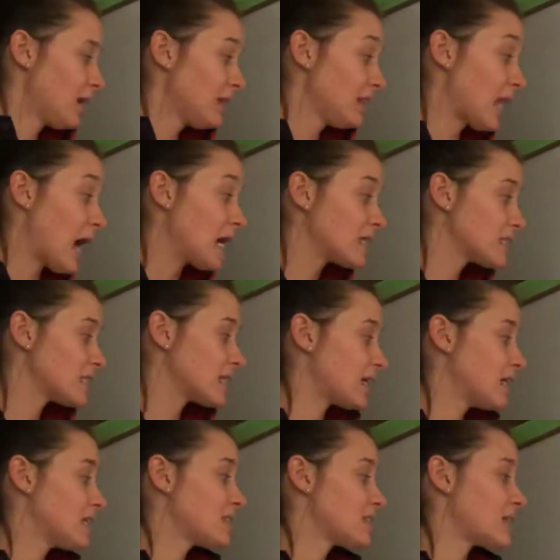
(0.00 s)
Last
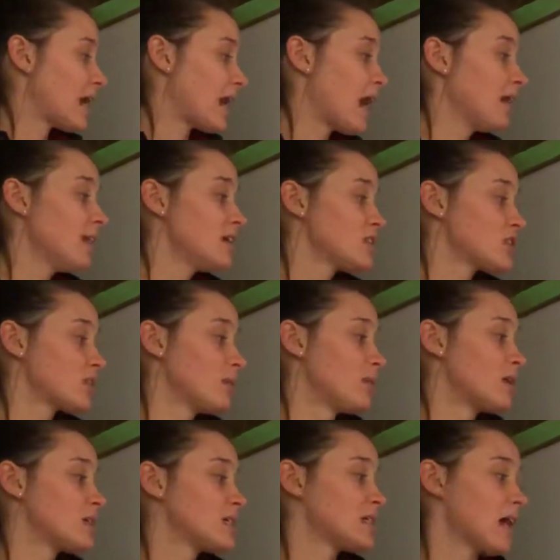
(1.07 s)
is Cialis
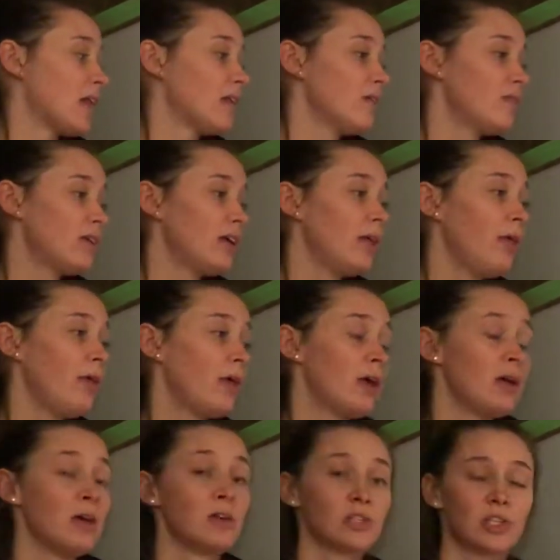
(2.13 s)
or Tadalafil.
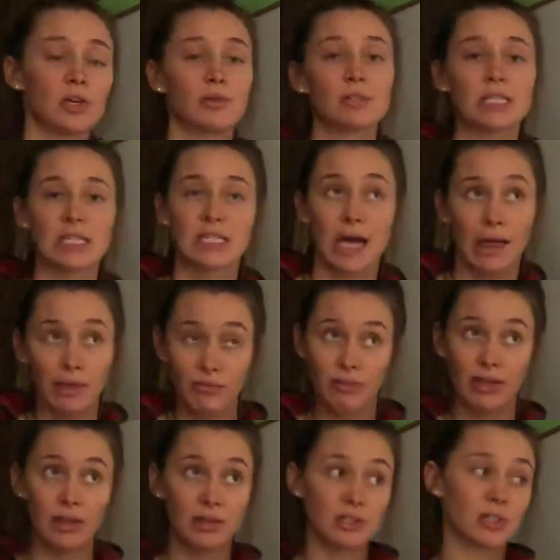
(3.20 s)
So
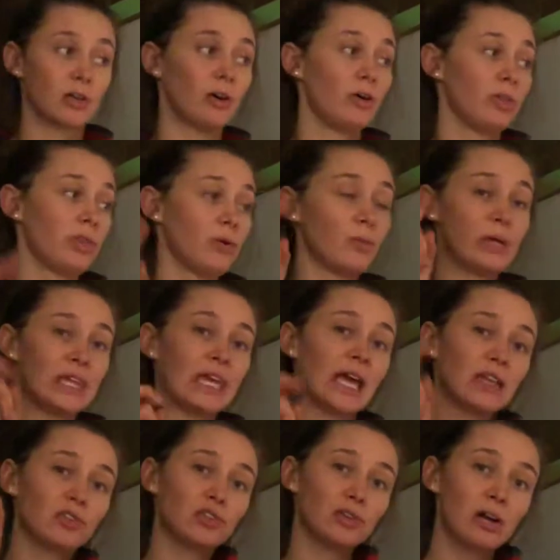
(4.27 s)
Tadalafil is called the
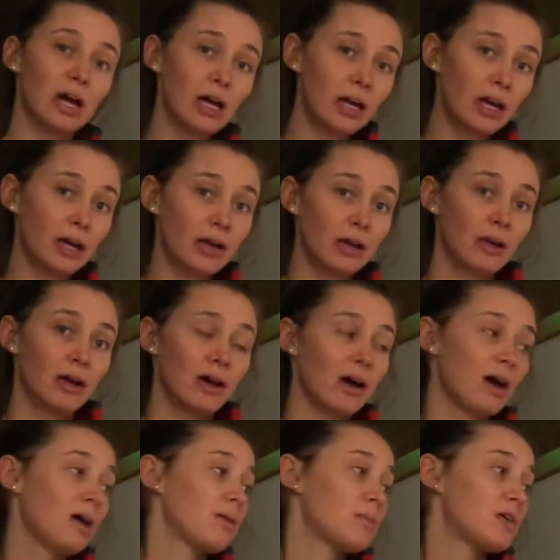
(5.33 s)
weekend drug.
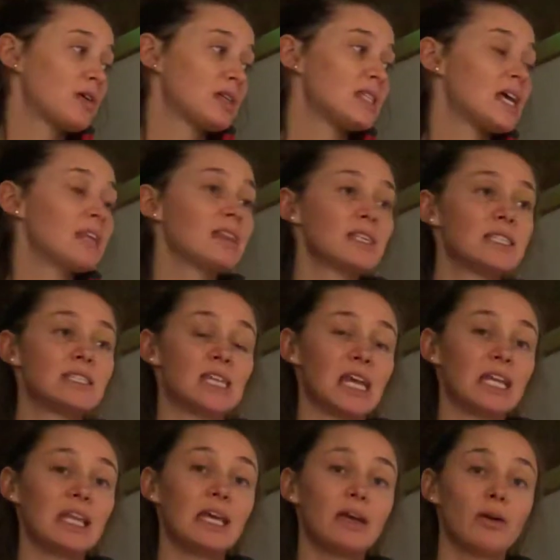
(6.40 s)
You can take this
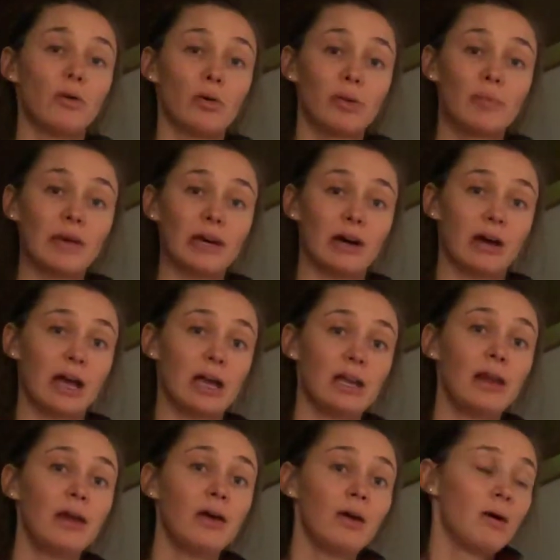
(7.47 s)
daily or
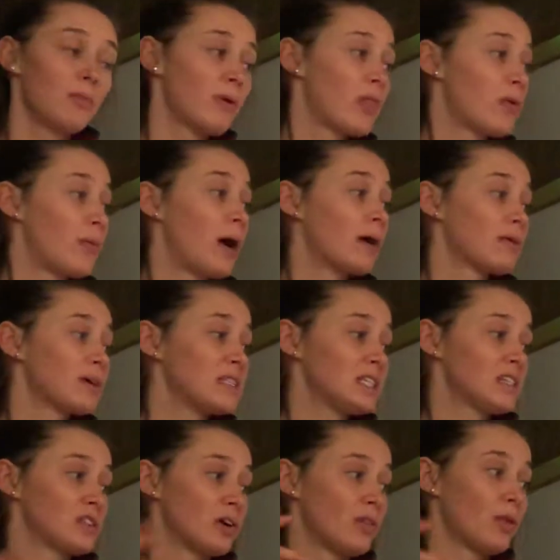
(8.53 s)
PRN, but the reason
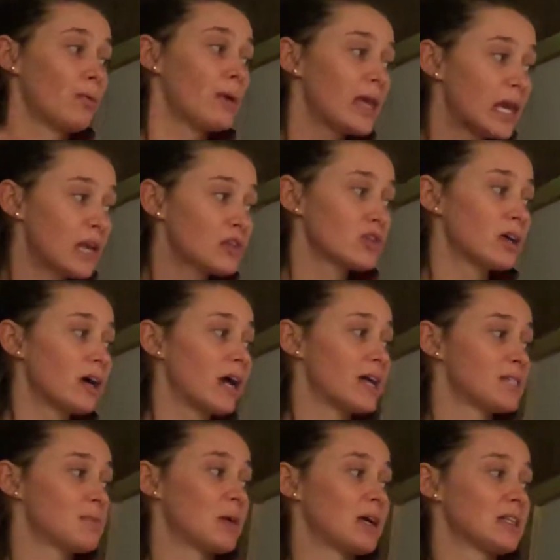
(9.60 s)
it's called the weekend drug
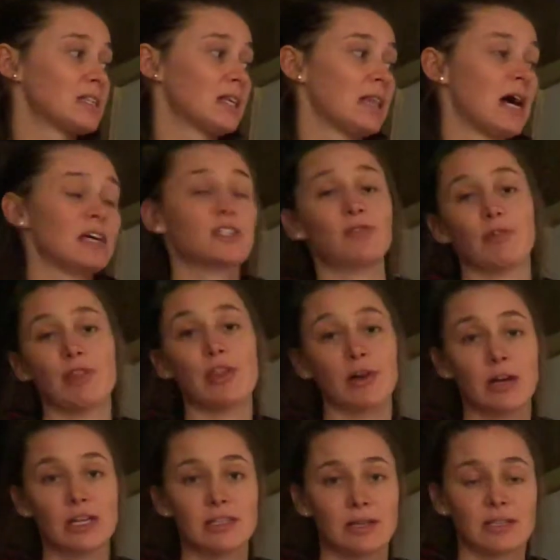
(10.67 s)
is because it lasts for
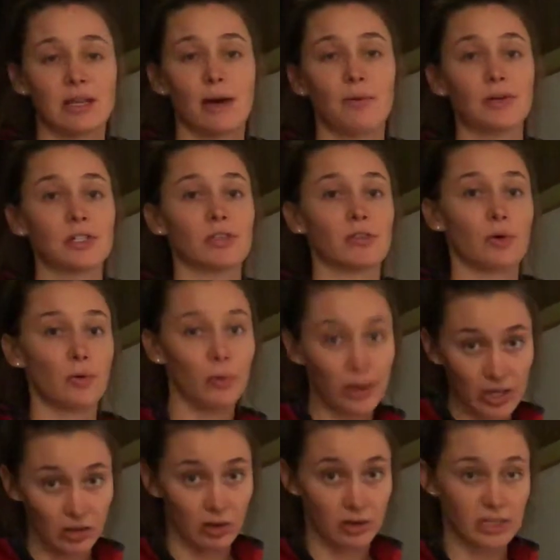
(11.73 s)
36 hours, so
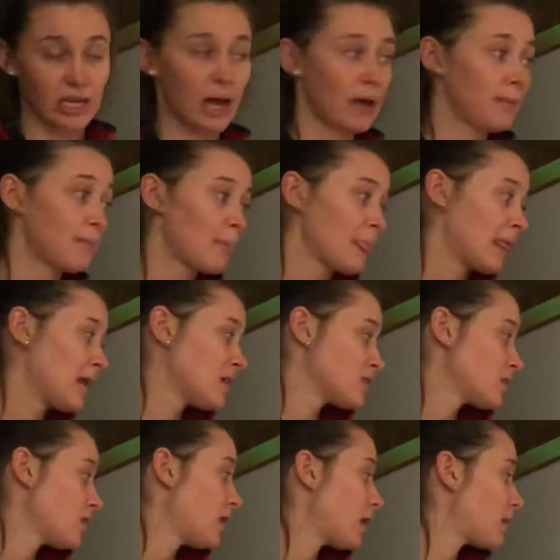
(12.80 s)
quite a long time.
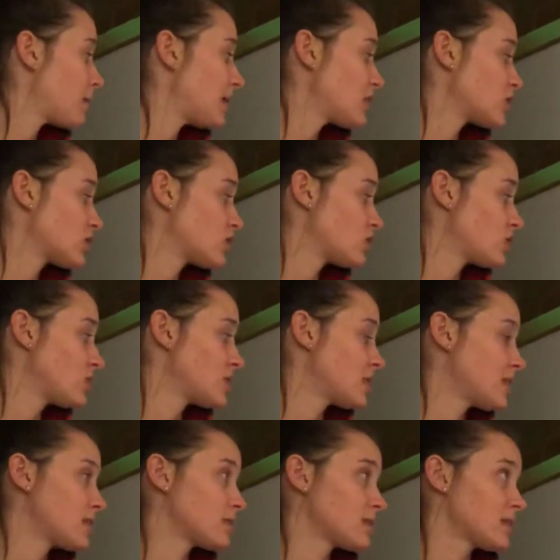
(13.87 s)
So a lot of patients choose
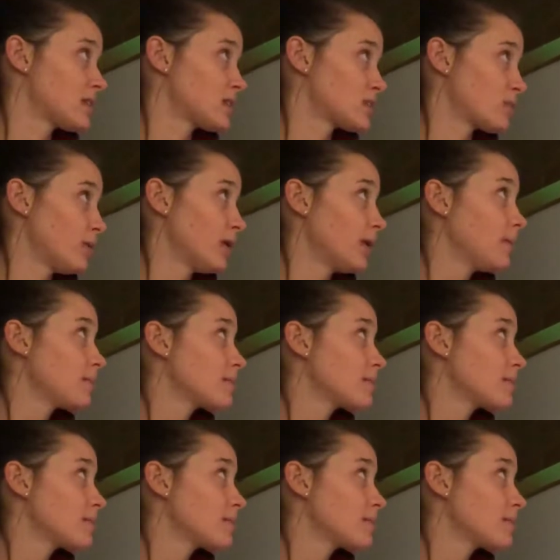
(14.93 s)
this one.